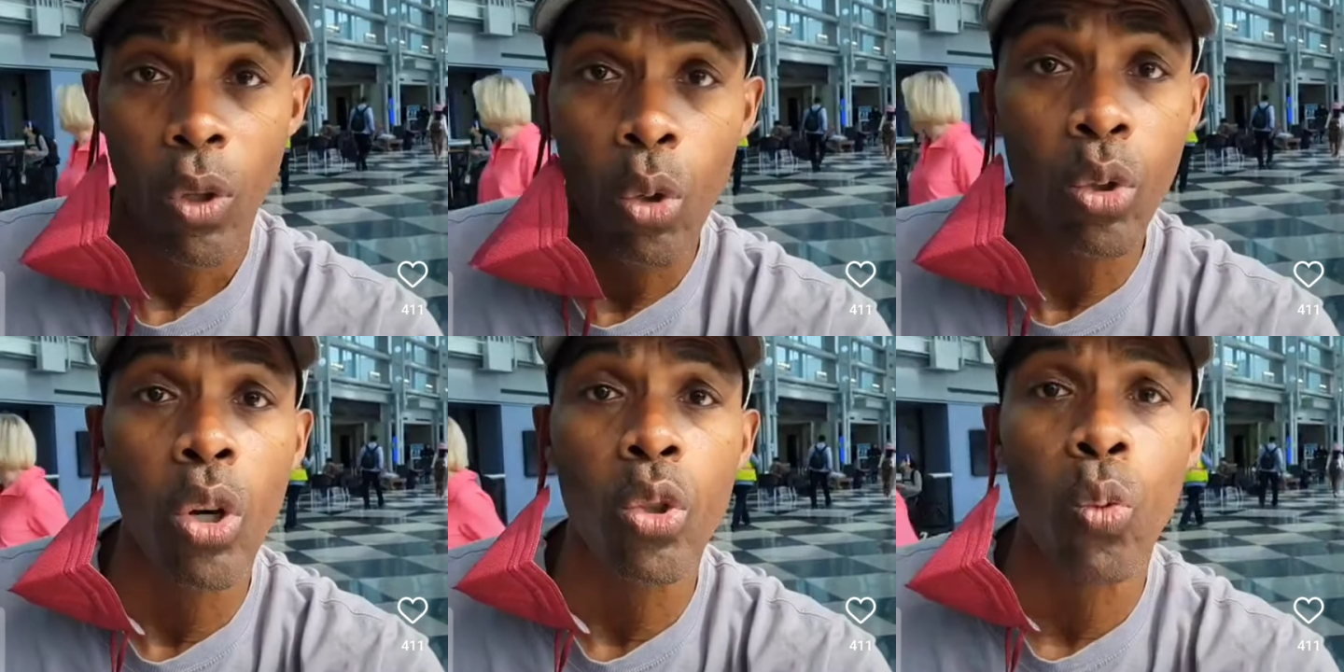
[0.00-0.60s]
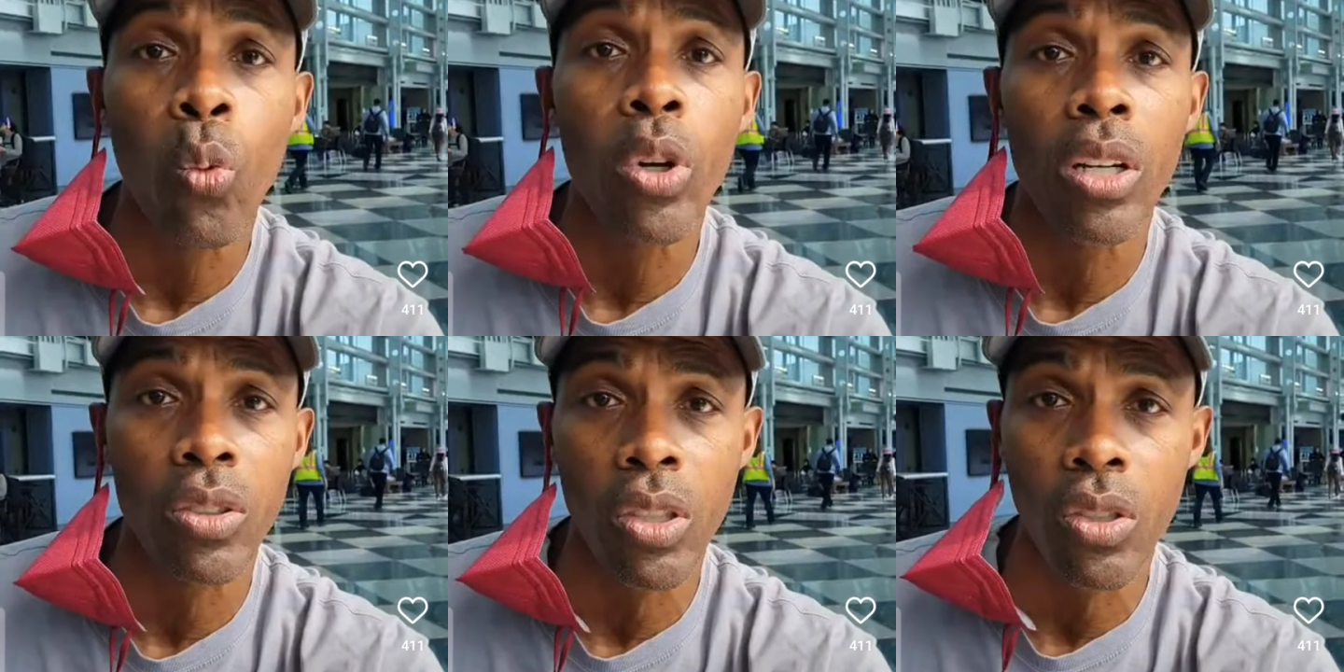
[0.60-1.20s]
Who knows where
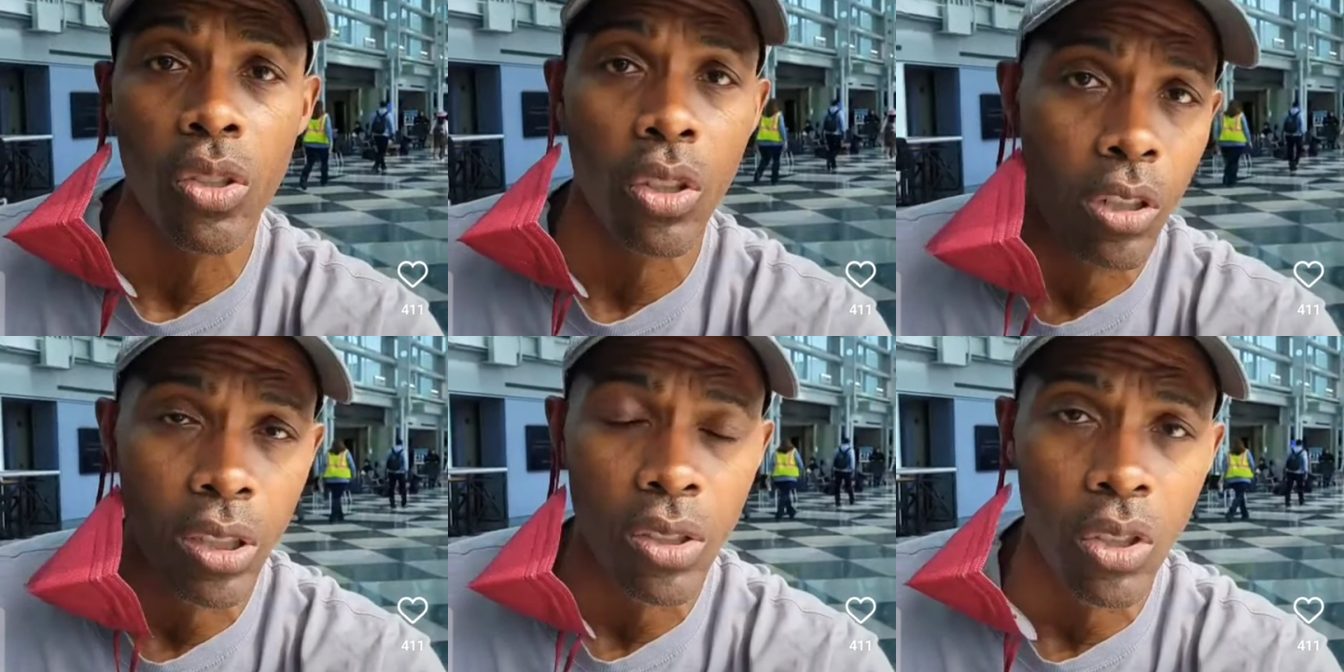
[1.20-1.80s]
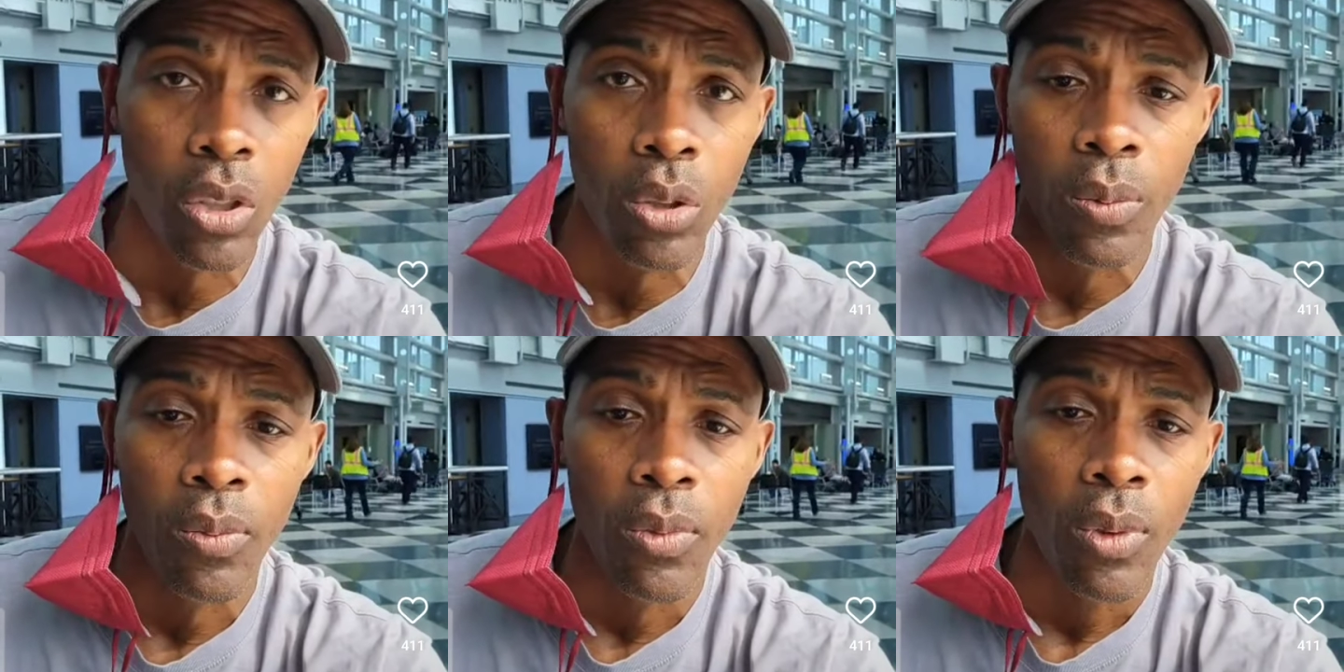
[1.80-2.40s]
else this is occurring. So
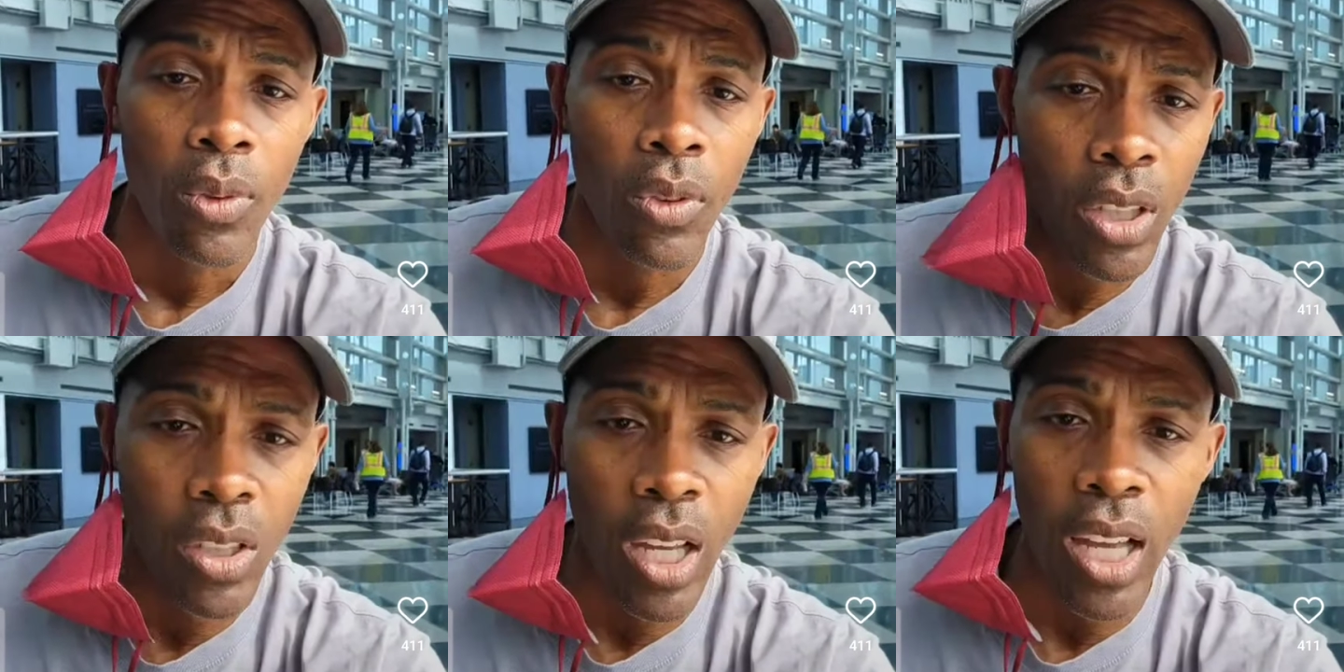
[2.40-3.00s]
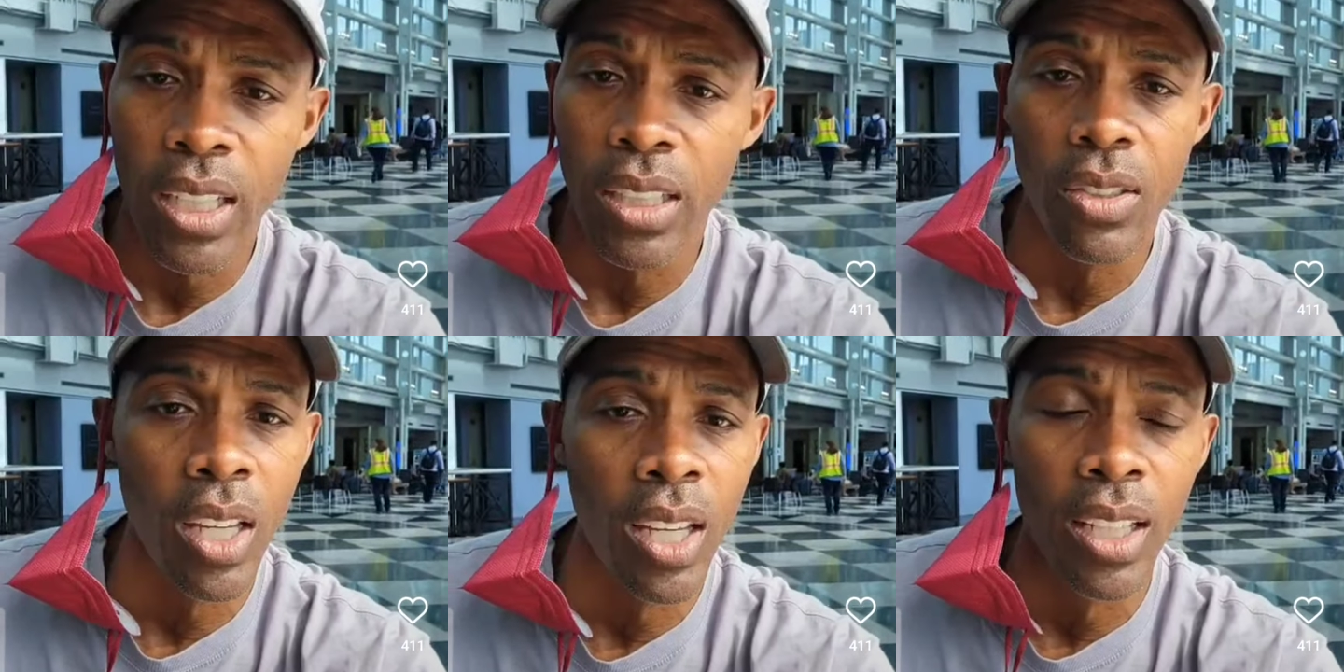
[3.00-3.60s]
thanks,
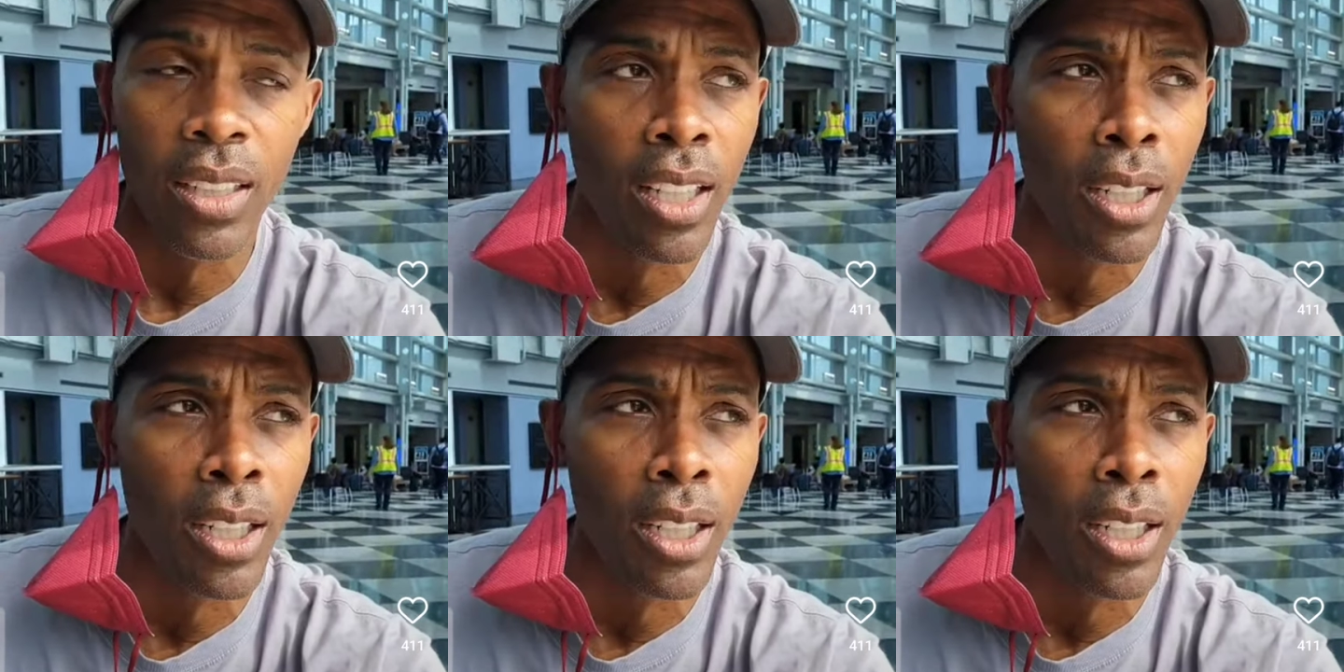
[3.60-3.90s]
guys, and